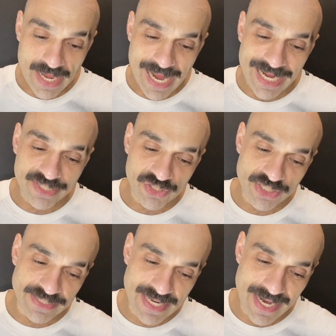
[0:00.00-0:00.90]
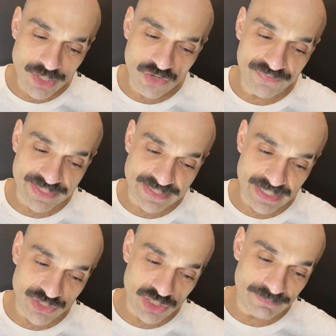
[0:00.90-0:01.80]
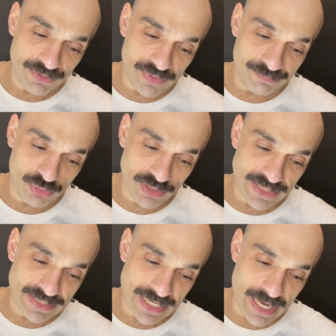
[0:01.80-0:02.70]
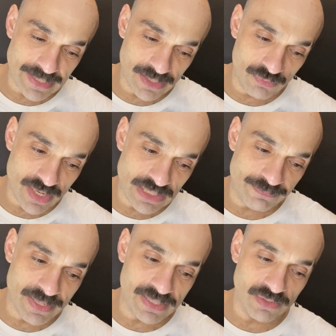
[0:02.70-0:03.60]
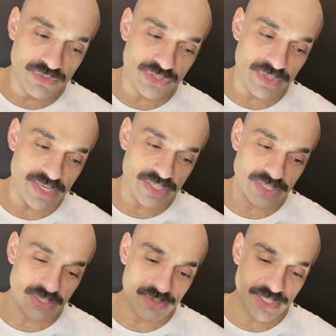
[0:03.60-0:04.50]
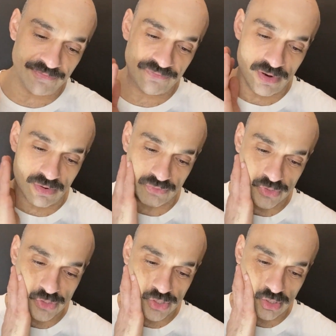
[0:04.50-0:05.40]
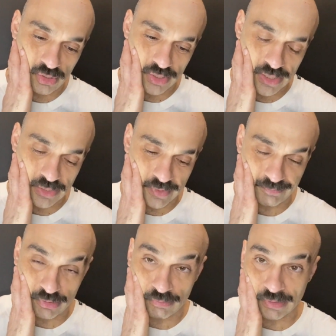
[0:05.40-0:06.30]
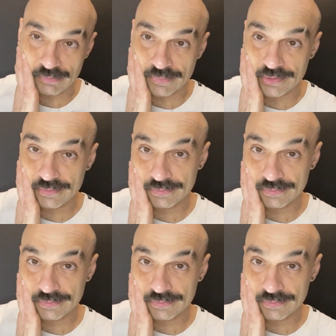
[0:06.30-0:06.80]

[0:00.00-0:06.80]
Understand conversation, but report anxiety when speaking to strangers on the phone. No hearing problems.